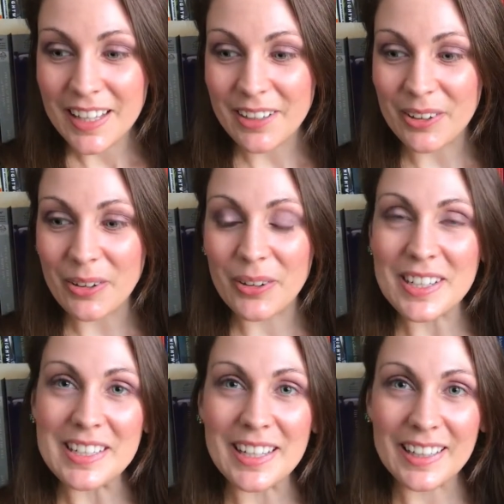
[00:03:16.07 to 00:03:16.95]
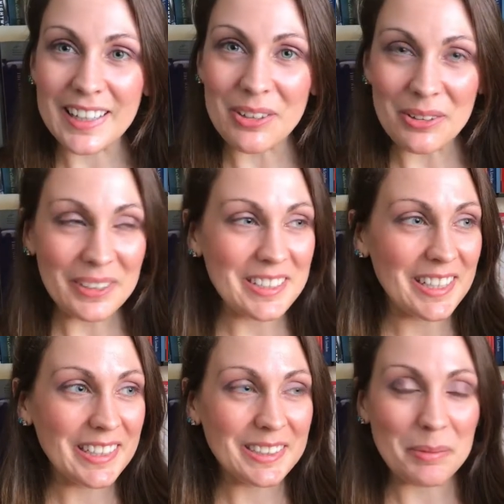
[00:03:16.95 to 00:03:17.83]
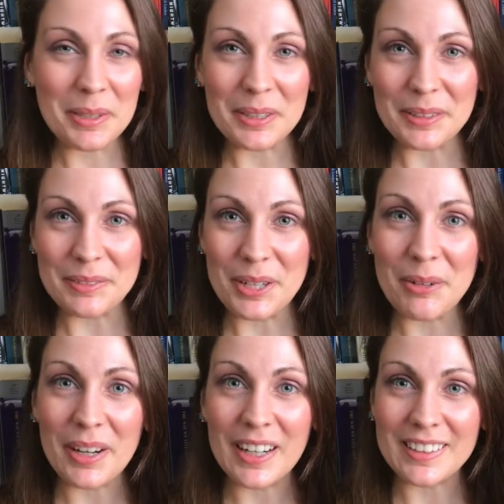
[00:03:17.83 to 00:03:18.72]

you know, Kentucky, northern Kentucky is the middle of nowhere.